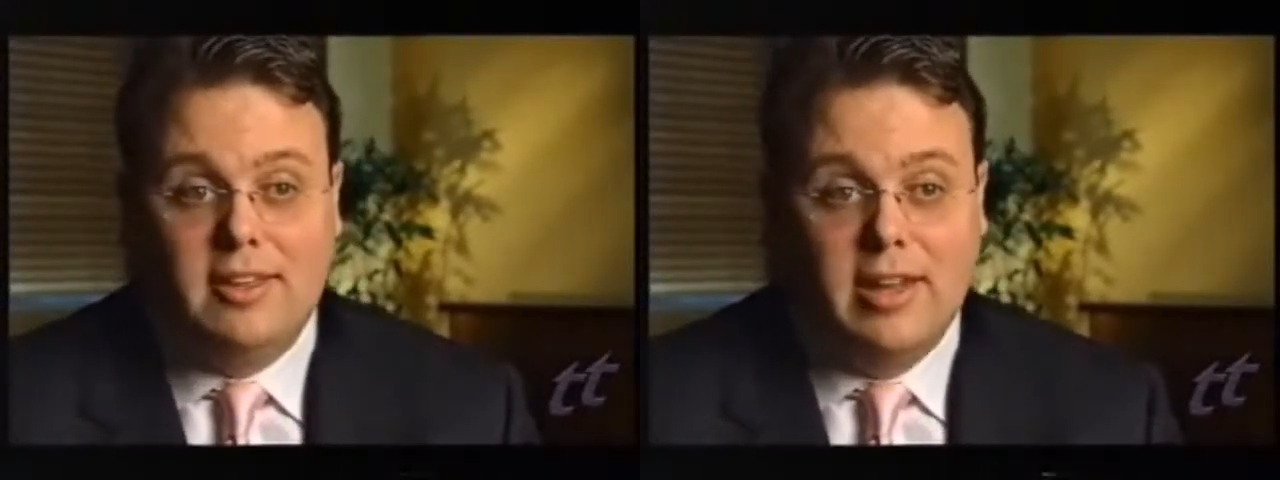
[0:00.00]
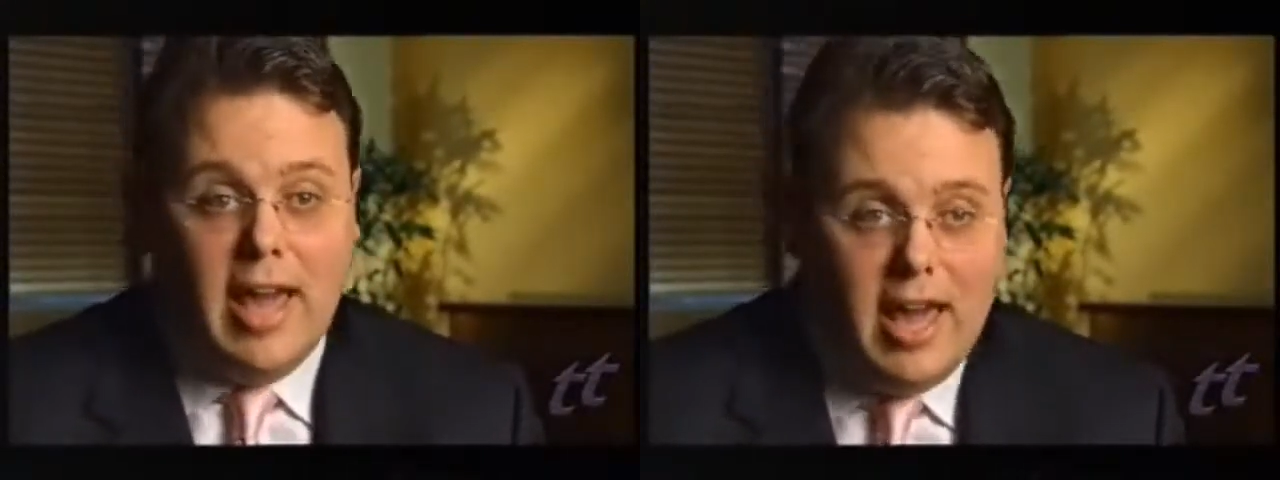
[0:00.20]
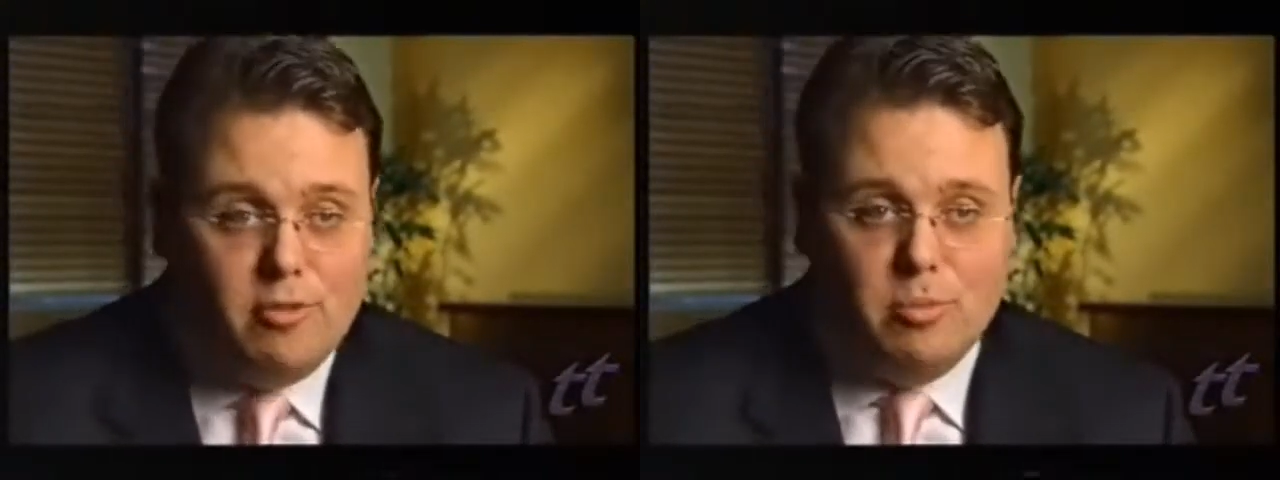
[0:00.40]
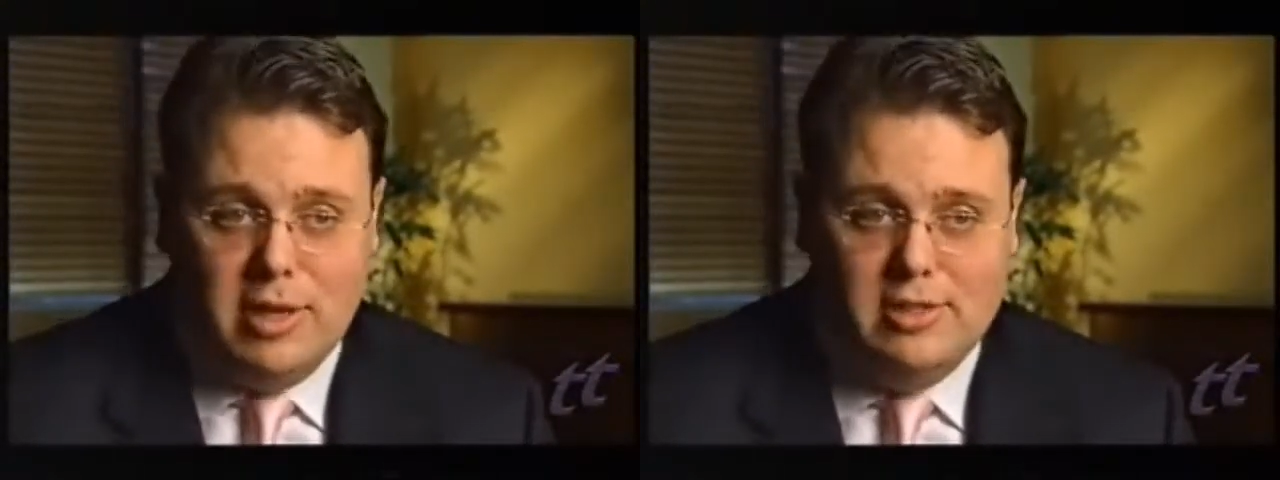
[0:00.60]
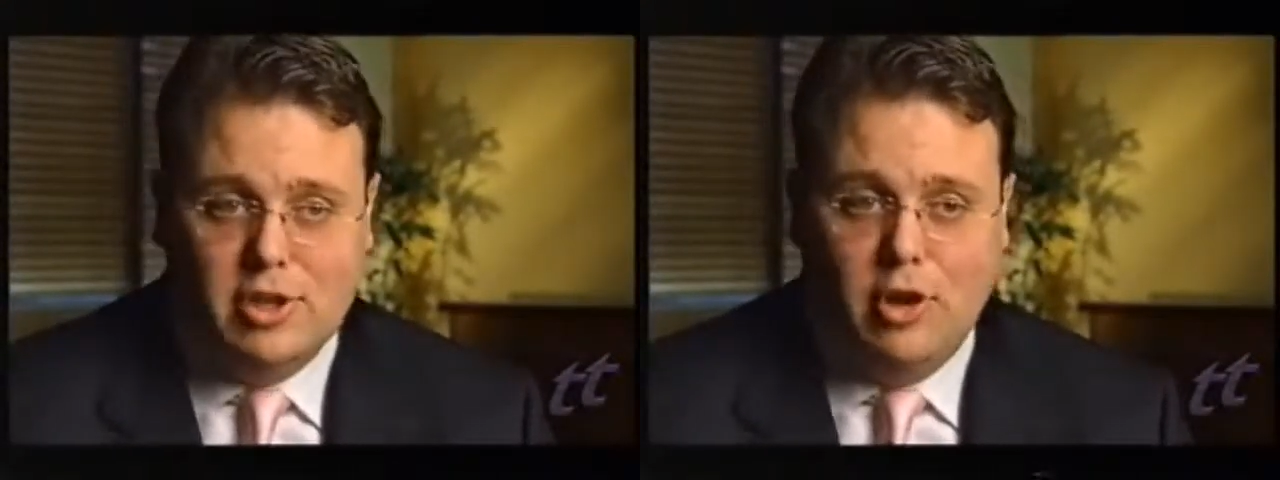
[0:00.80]
that haven't
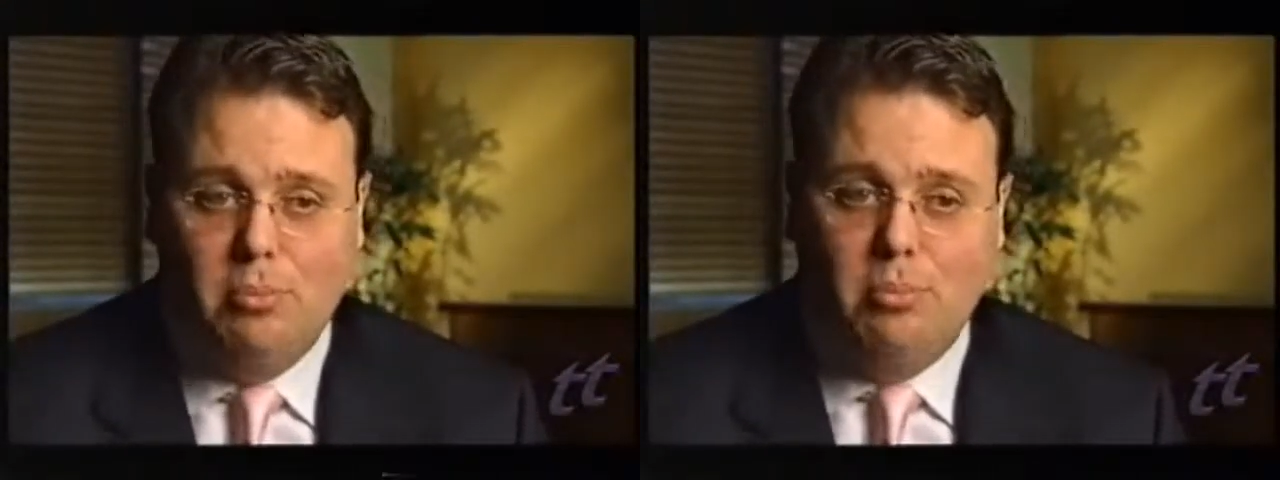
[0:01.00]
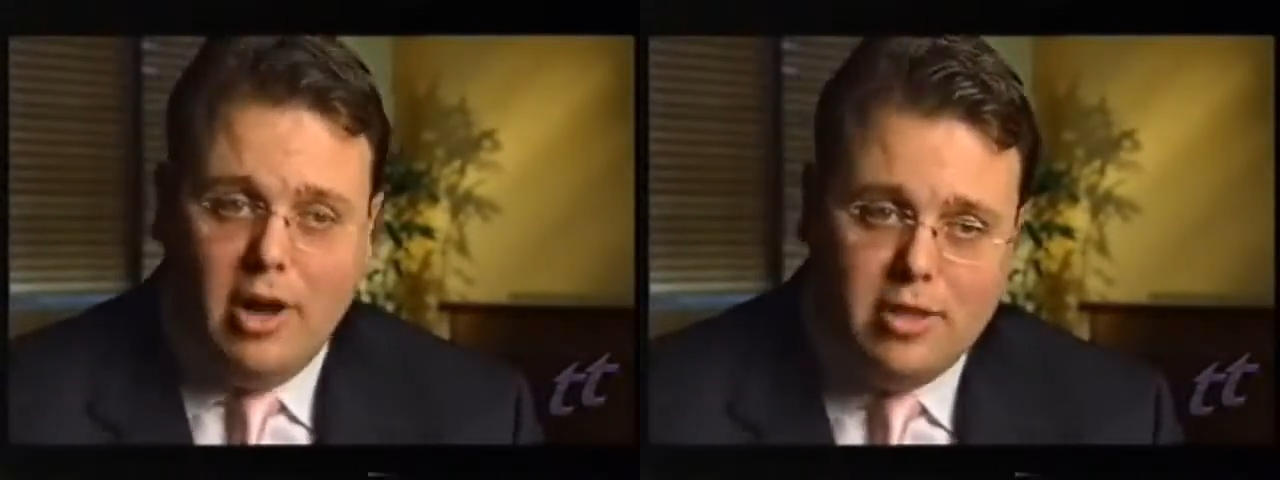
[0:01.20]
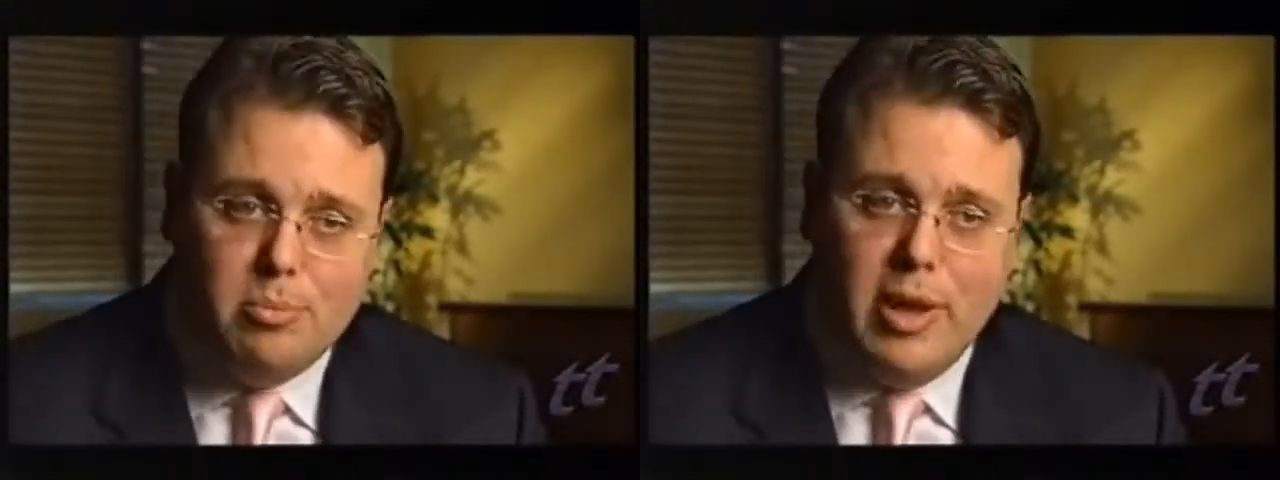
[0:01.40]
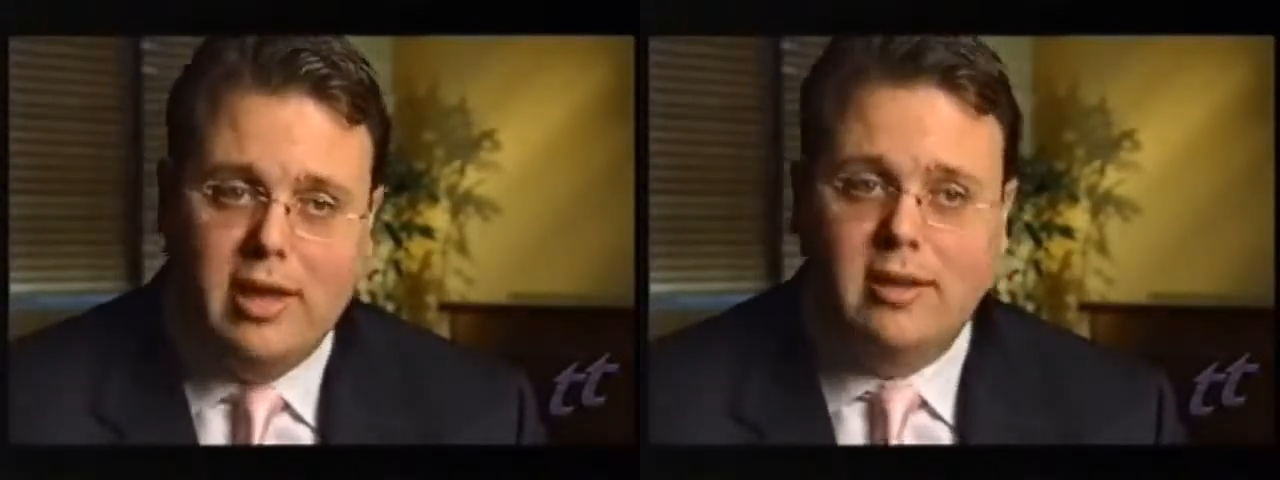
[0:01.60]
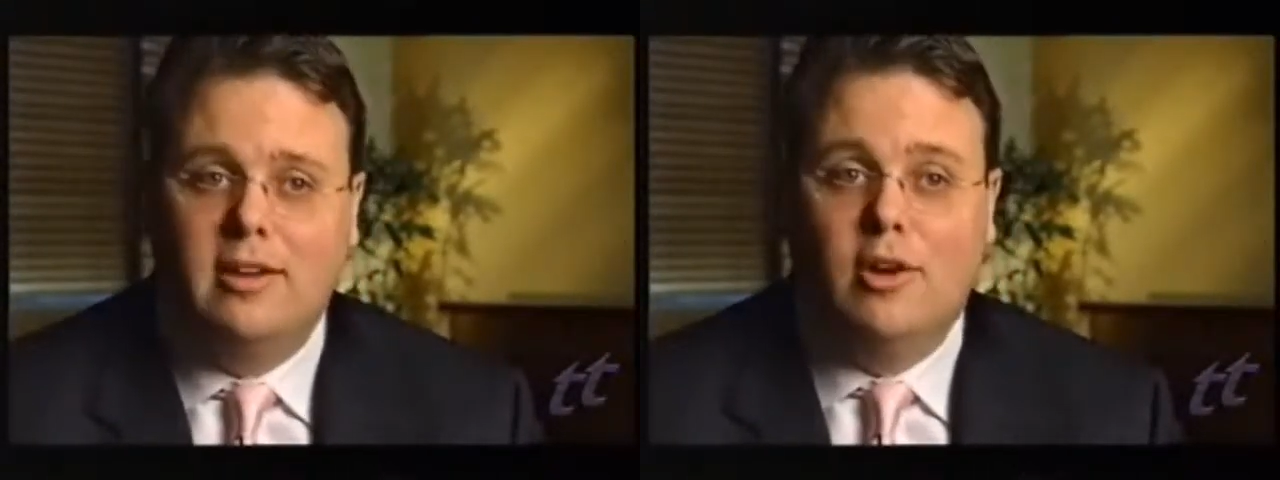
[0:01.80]
been told by the
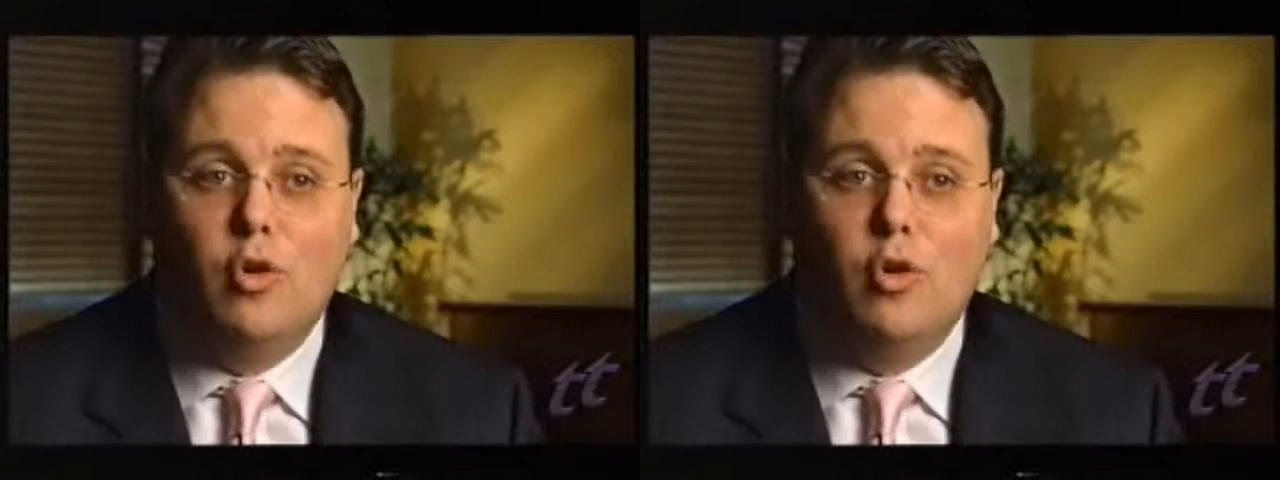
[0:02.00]
bank